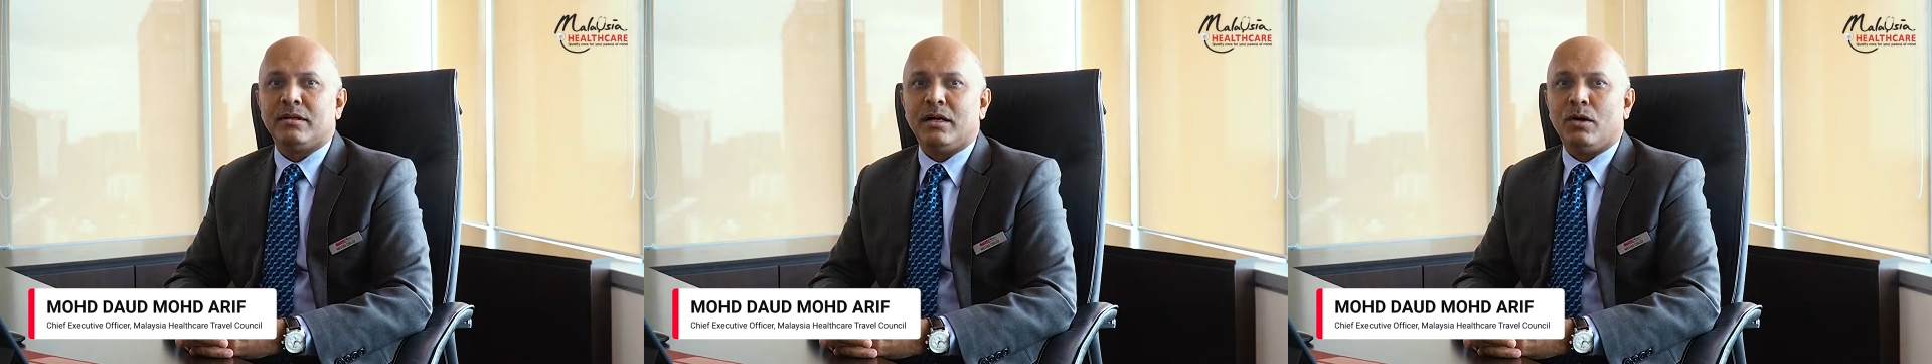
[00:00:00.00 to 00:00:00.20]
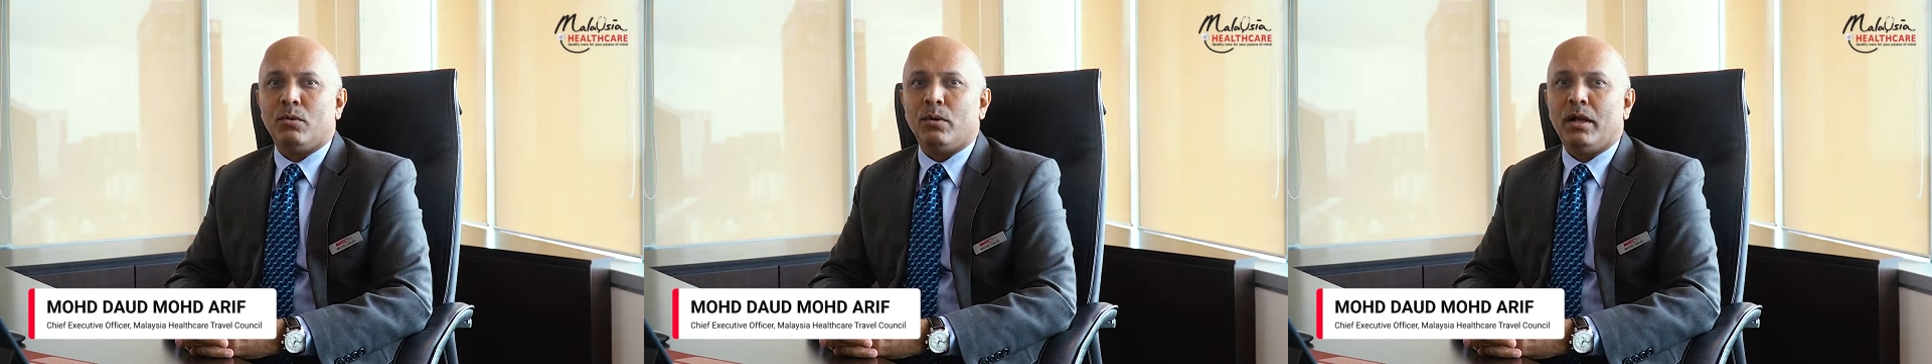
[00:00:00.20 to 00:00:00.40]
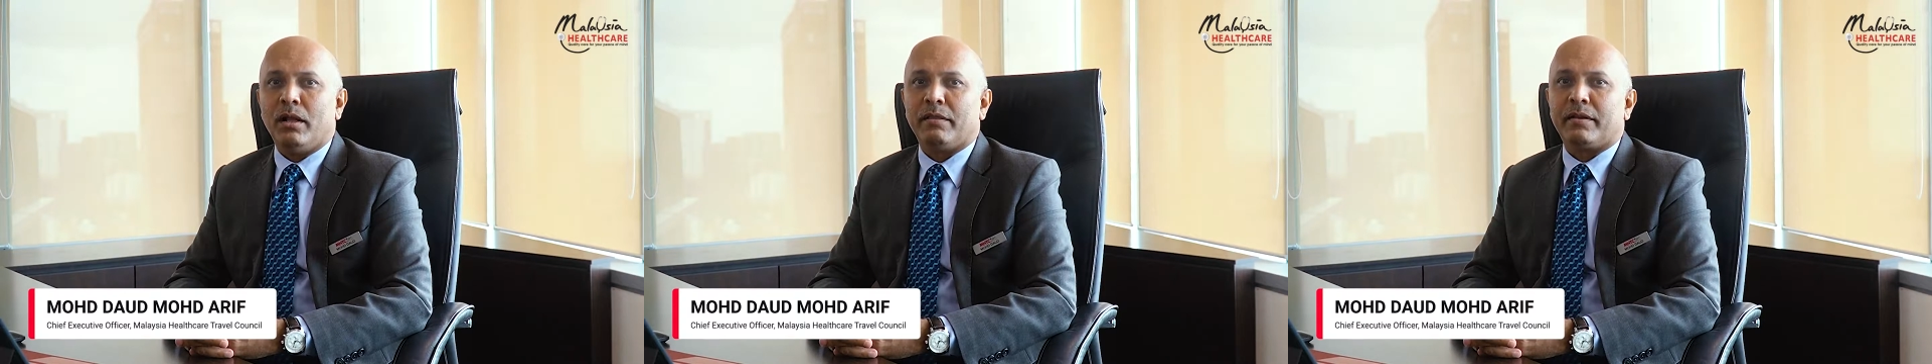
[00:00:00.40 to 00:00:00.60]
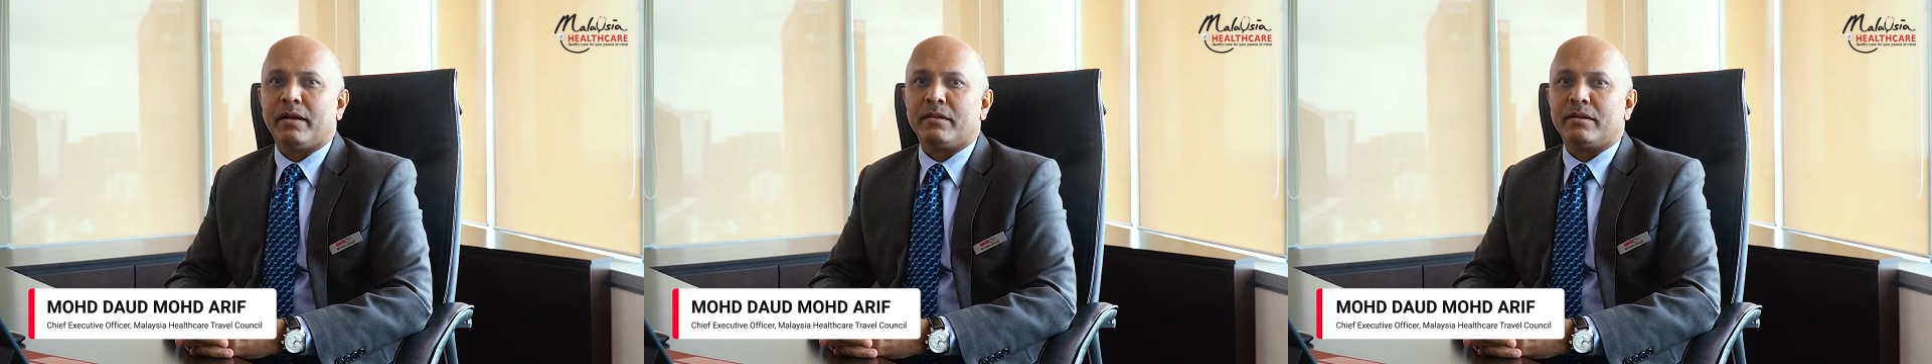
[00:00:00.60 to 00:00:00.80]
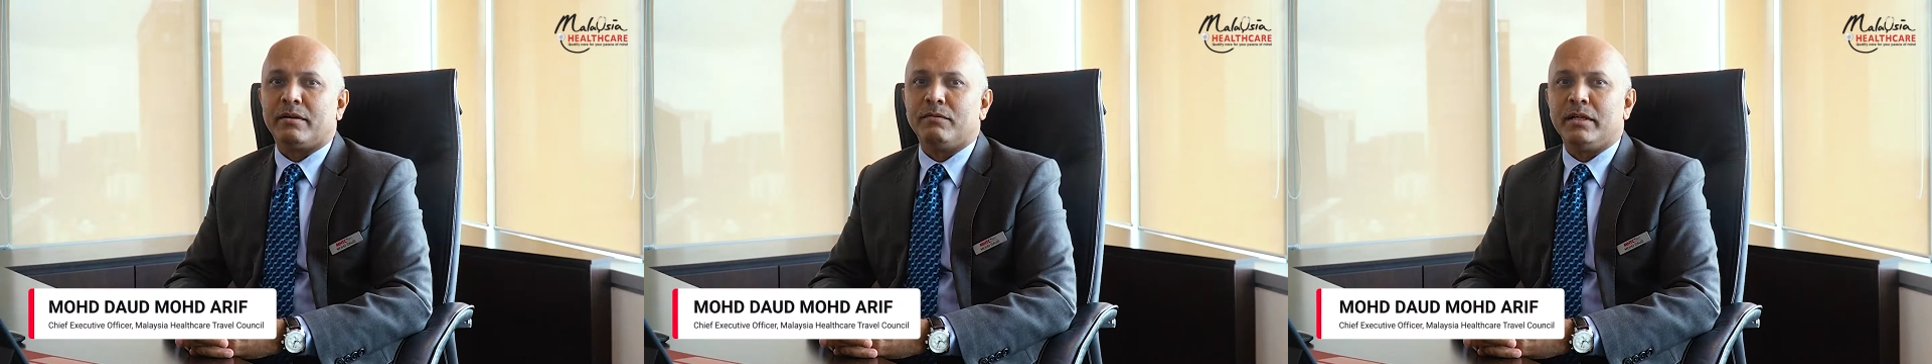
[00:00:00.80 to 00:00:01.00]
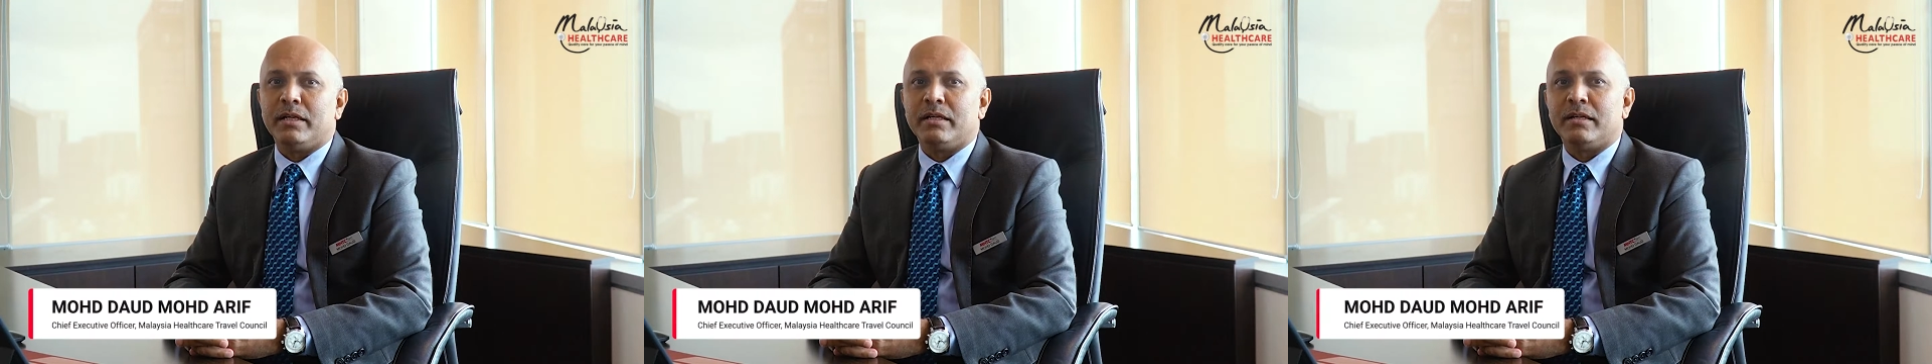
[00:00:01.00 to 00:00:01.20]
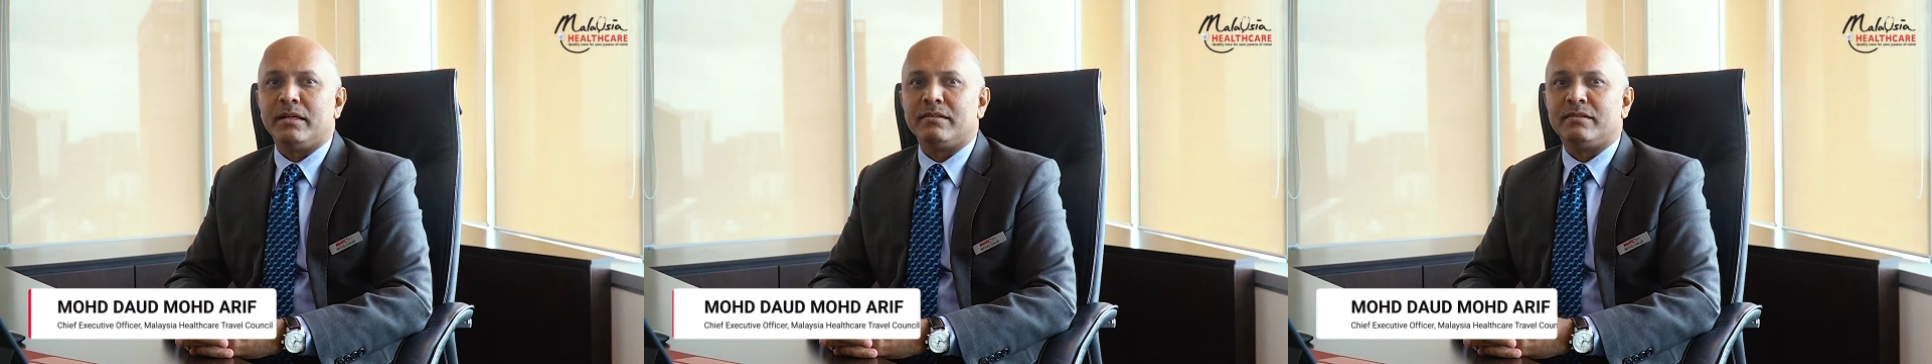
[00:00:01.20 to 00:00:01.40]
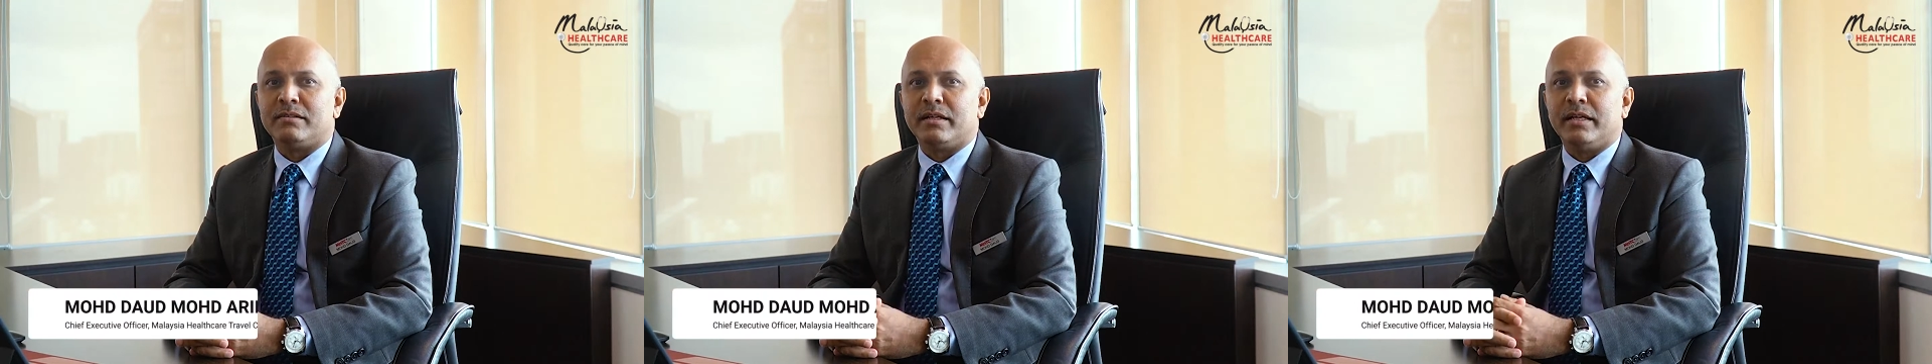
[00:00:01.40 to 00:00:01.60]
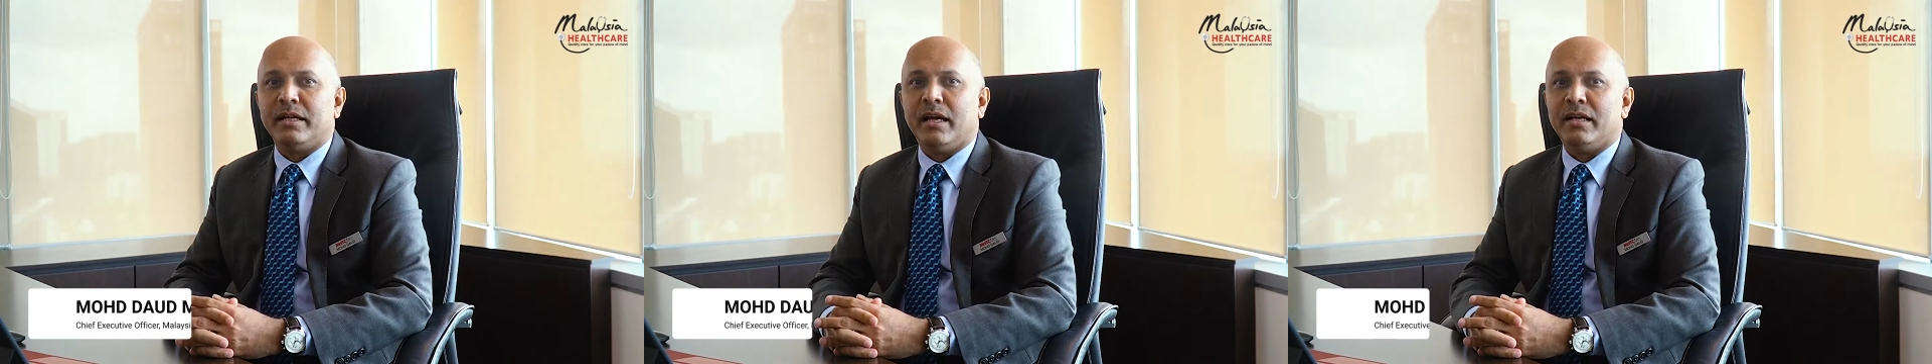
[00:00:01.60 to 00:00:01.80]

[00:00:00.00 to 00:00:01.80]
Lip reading: our healthcare travel industry